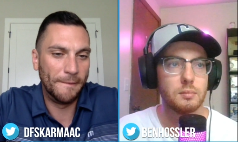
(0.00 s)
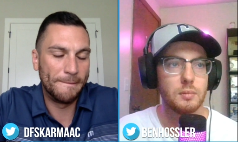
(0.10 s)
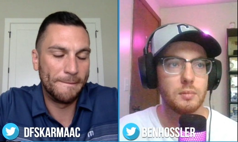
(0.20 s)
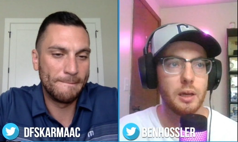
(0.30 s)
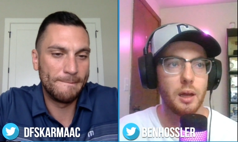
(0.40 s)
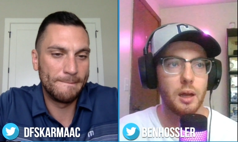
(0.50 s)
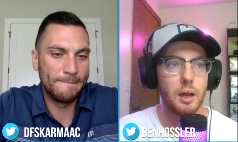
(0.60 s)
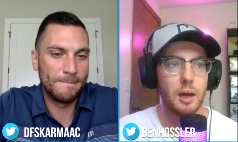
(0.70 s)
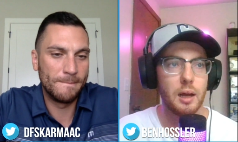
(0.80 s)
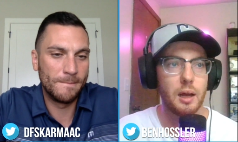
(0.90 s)
Speaker 1: Yeah,
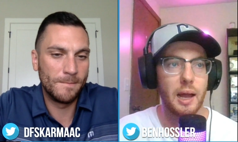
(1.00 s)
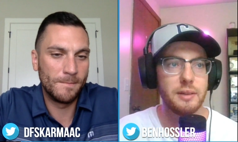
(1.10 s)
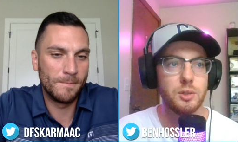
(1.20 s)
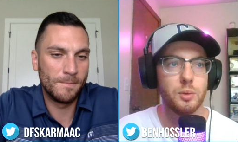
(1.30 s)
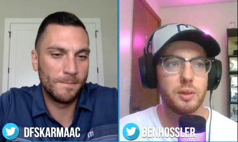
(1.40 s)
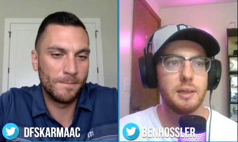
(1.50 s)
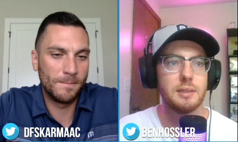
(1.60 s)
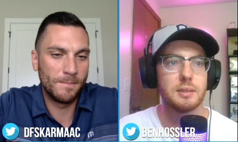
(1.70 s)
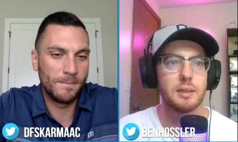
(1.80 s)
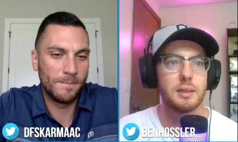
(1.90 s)
uh, I do think he's
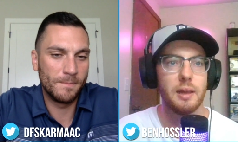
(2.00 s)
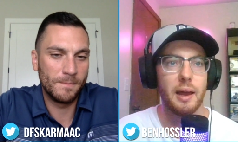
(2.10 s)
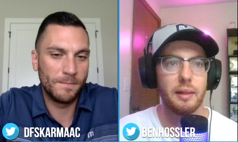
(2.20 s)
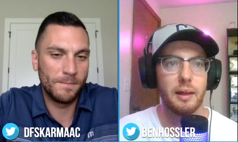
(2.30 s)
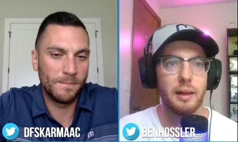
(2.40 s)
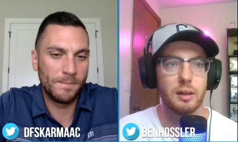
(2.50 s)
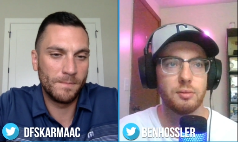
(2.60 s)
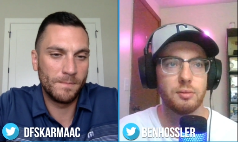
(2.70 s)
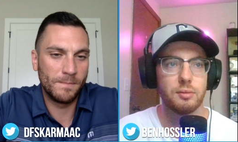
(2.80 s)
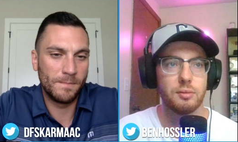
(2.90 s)
like, yeah, I, I, think
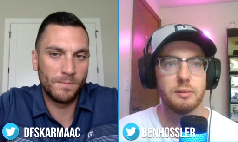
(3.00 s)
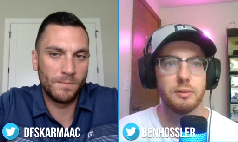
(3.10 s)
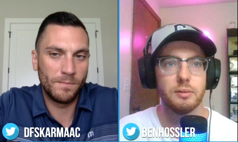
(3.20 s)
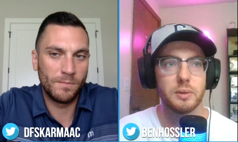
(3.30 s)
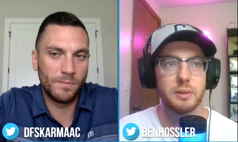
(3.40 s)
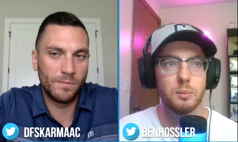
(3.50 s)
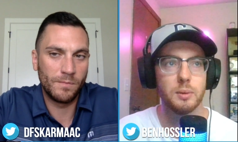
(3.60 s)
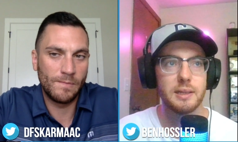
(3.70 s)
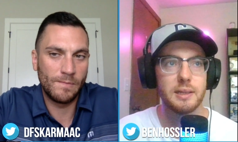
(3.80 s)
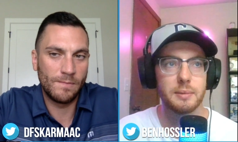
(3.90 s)
four receiver with the
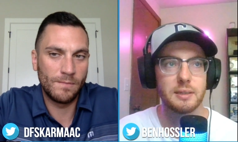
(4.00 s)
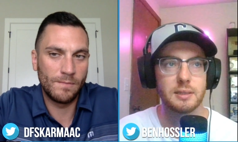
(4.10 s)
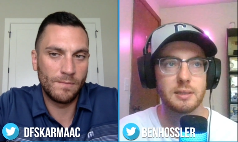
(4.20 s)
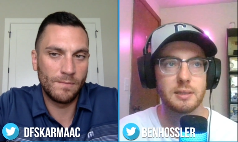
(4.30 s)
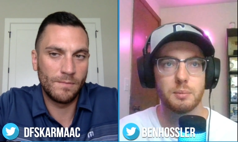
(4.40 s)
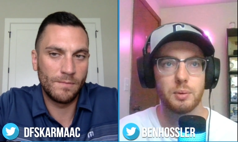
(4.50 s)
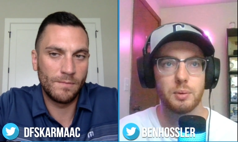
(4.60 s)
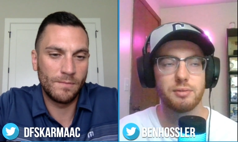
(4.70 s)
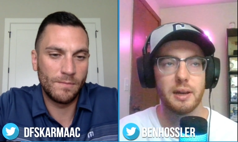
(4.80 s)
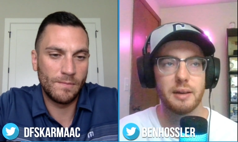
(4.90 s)
way some of these guys are priced
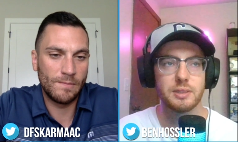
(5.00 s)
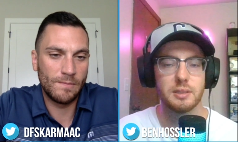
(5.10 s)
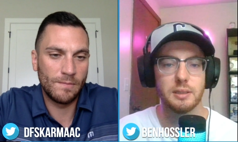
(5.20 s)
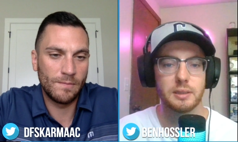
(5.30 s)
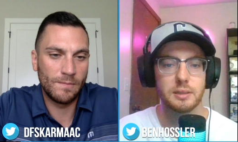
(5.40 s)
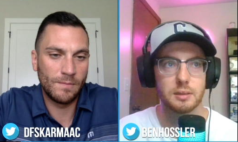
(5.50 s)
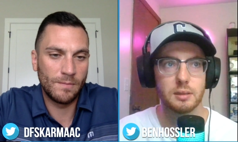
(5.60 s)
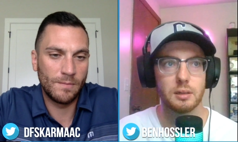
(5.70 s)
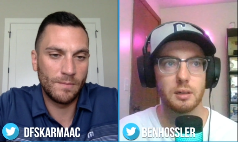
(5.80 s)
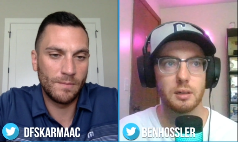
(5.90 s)
five to six.
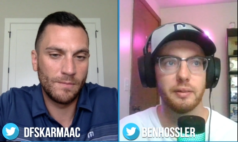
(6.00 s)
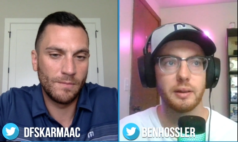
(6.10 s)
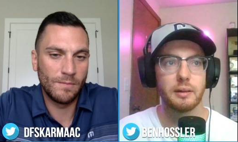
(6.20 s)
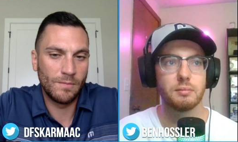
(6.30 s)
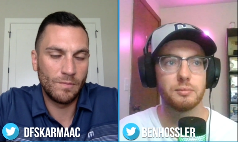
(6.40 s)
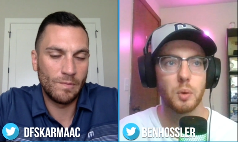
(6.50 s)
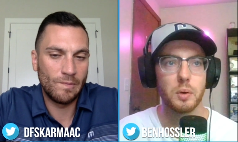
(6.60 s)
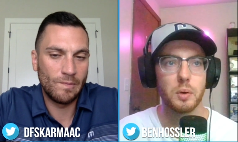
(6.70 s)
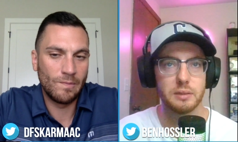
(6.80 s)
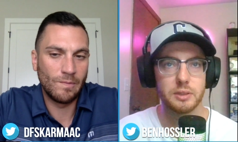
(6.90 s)
I think four
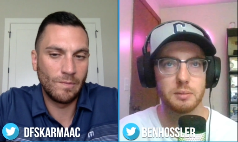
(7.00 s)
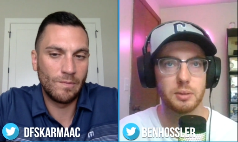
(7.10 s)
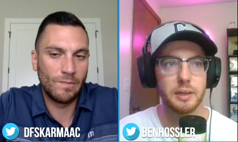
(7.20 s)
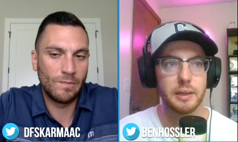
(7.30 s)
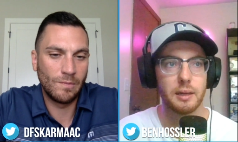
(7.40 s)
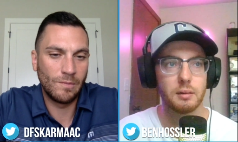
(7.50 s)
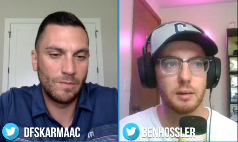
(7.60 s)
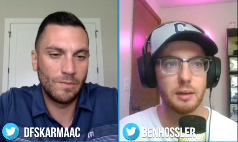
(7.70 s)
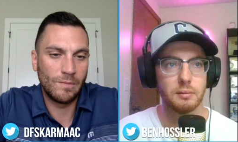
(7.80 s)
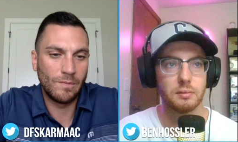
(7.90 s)
receivers in play again,
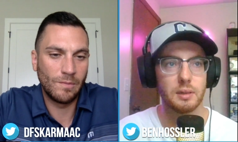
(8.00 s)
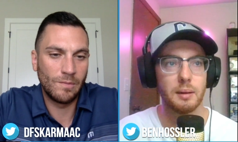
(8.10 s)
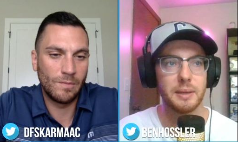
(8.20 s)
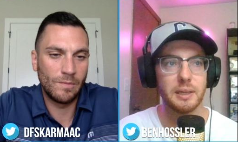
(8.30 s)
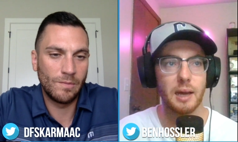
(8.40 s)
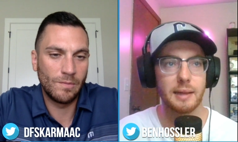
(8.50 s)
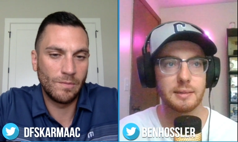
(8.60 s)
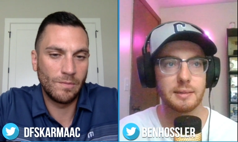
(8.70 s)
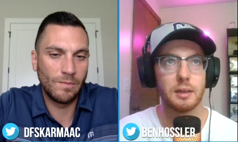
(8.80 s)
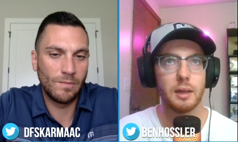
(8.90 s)
and I mean
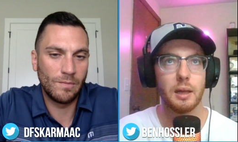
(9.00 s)
Dotson.